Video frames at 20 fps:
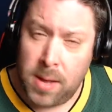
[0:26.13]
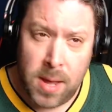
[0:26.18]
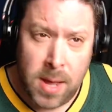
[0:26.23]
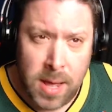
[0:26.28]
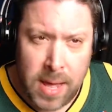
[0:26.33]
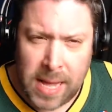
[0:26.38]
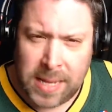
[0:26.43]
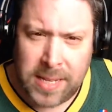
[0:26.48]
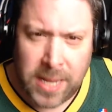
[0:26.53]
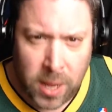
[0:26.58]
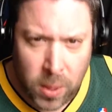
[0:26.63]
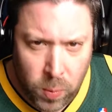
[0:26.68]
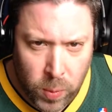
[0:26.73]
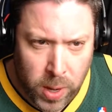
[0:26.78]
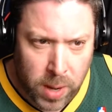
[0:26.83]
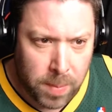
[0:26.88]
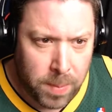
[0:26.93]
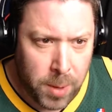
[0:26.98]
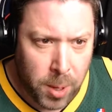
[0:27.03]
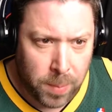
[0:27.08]
That sounded
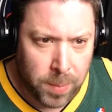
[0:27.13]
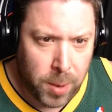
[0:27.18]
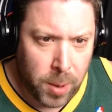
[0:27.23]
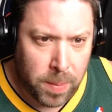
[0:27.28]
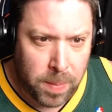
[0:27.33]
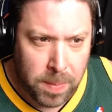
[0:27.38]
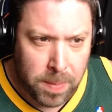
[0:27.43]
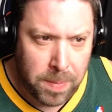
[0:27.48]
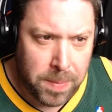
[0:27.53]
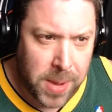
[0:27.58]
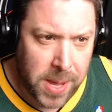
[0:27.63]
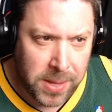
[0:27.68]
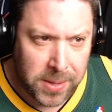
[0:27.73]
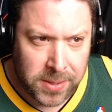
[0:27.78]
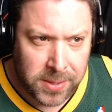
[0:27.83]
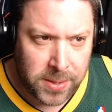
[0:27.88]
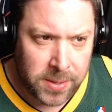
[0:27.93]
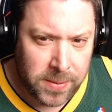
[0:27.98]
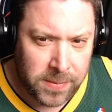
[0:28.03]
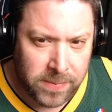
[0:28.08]
weird, Bill Burr
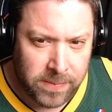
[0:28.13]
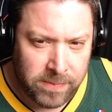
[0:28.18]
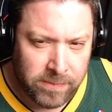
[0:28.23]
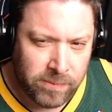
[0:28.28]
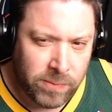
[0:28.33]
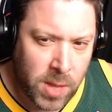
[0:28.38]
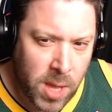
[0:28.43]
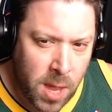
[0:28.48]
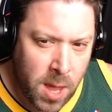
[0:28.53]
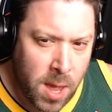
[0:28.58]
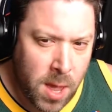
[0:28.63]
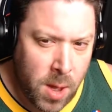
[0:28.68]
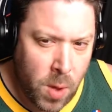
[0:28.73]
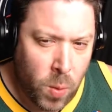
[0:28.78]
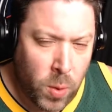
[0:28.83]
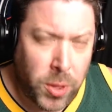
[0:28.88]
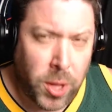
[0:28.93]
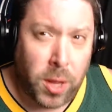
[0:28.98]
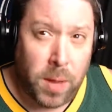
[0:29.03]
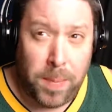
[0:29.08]
bits.
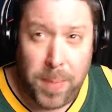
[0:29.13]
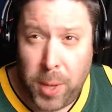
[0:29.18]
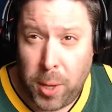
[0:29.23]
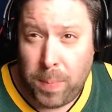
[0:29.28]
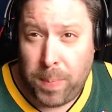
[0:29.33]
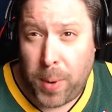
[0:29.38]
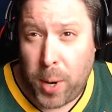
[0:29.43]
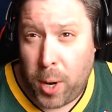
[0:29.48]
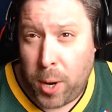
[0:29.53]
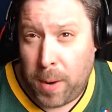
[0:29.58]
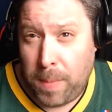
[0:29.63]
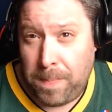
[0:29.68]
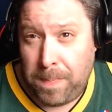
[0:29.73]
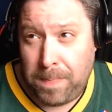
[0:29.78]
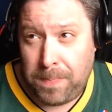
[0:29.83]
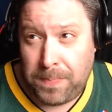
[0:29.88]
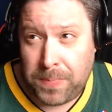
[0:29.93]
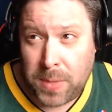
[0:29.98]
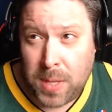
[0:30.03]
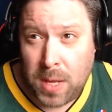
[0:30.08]
With all the Bill Burr
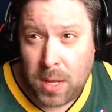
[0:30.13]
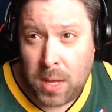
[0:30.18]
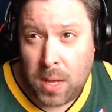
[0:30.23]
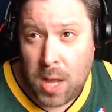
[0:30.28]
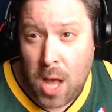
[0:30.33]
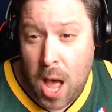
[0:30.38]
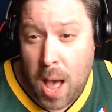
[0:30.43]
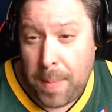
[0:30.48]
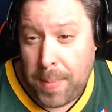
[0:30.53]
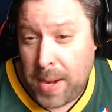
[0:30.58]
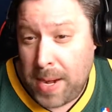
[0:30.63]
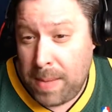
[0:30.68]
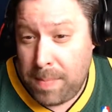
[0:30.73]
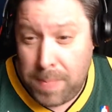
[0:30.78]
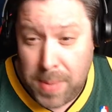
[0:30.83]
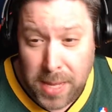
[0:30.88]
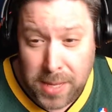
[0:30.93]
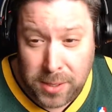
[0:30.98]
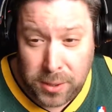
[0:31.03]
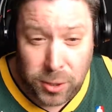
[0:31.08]
comedy
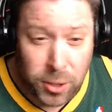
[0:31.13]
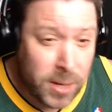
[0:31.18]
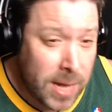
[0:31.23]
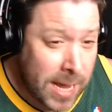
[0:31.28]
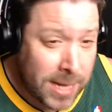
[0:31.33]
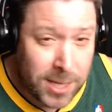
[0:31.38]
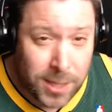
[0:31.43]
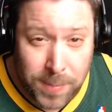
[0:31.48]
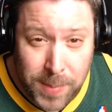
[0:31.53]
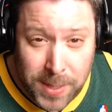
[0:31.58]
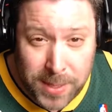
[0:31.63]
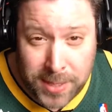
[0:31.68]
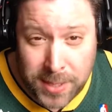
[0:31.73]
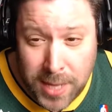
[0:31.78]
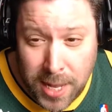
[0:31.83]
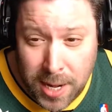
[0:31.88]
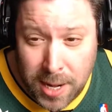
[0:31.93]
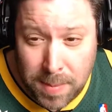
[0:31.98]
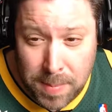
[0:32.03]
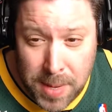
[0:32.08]
bits you guys have been
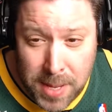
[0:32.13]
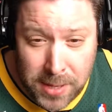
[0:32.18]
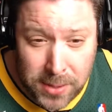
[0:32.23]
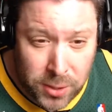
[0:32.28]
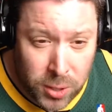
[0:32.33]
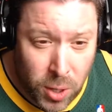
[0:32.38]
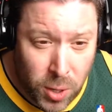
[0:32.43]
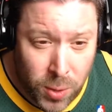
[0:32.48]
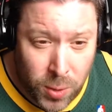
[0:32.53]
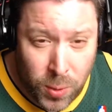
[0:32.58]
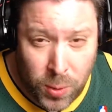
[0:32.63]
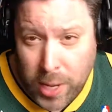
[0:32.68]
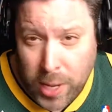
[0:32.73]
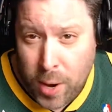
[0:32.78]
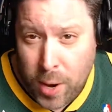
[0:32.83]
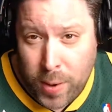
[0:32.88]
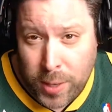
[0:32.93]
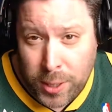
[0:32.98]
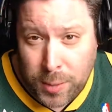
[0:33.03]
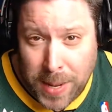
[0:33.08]
sending me, so, you
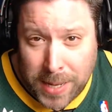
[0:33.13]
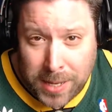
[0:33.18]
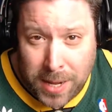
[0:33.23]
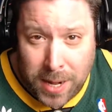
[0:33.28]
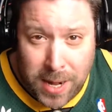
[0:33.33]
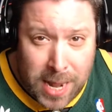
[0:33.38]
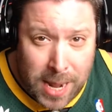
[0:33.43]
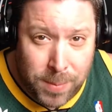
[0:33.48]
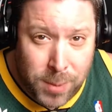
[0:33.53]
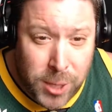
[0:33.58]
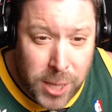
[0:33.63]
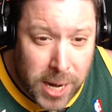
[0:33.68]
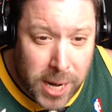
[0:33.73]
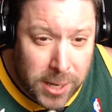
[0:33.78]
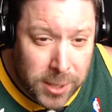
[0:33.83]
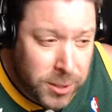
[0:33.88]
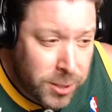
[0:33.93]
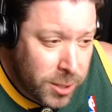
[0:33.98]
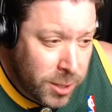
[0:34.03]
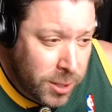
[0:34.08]
know, expect a name
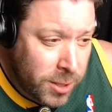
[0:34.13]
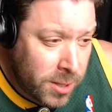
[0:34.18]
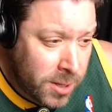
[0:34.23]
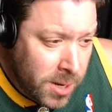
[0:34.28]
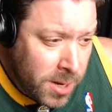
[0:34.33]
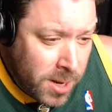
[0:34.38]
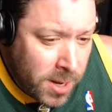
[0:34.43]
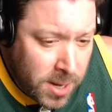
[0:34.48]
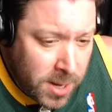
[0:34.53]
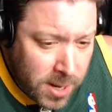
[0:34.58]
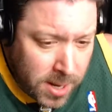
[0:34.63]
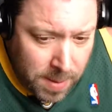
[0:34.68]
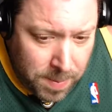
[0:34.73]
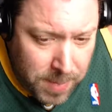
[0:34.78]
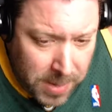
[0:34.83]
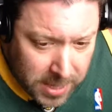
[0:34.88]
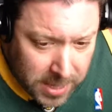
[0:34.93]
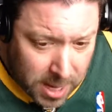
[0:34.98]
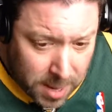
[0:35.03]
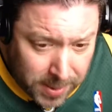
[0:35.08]
change to
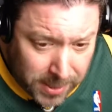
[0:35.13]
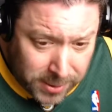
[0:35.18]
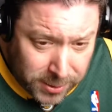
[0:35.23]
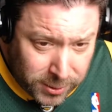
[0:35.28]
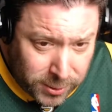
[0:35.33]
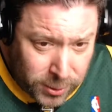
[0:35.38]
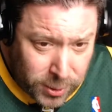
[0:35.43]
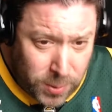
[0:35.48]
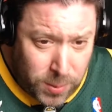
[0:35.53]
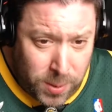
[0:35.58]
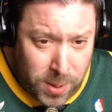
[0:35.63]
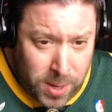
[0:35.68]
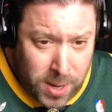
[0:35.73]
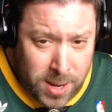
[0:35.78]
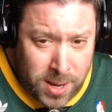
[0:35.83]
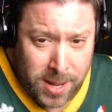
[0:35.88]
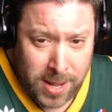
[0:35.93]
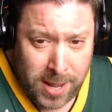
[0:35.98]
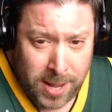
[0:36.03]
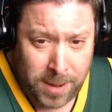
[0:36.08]
be coming soon,
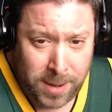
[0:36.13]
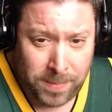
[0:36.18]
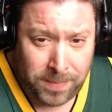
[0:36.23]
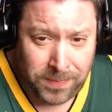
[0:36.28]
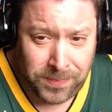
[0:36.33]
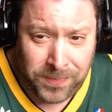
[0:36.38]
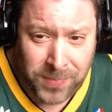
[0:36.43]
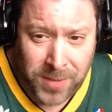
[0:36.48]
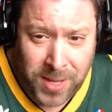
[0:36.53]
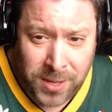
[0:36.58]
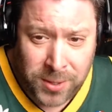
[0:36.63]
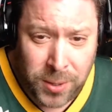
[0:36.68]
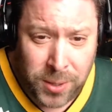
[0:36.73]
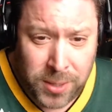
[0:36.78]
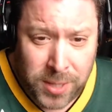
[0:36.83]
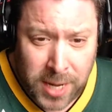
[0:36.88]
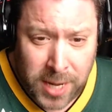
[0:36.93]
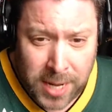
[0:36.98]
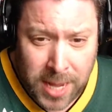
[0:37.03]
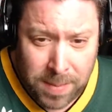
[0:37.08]
as soon
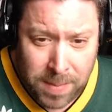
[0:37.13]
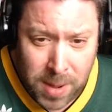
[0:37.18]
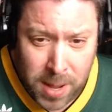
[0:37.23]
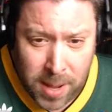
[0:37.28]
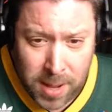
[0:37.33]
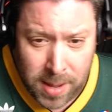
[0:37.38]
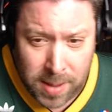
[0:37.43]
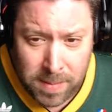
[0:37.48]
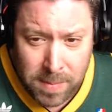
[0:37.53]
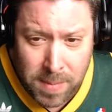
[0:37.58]
as I get my